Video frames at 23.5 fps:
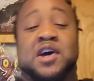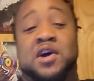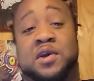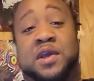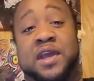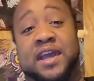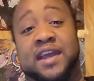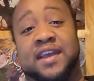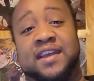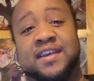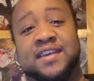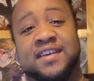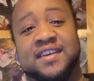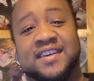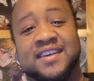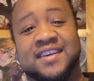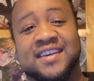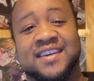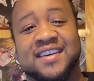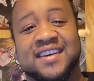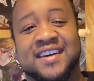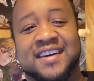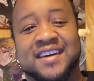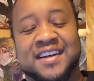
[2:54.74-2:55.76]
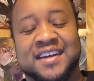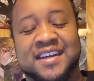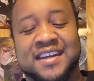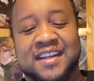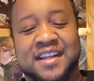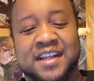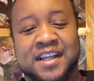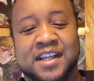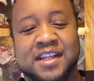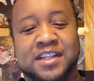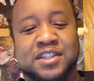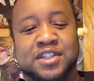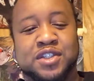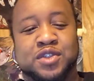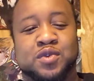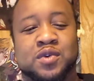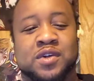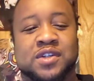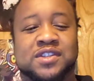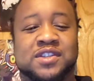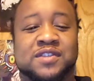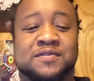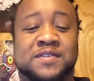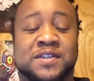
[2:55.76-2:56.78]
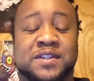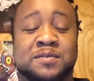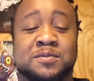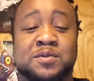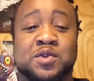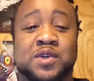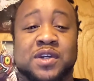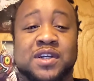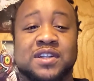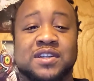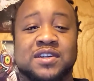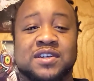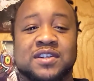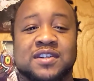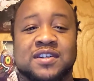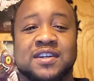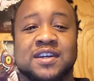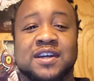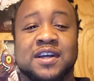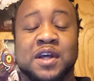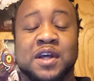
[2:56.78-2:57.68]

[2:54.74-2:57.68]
Okay. I just watched the Venom trailer.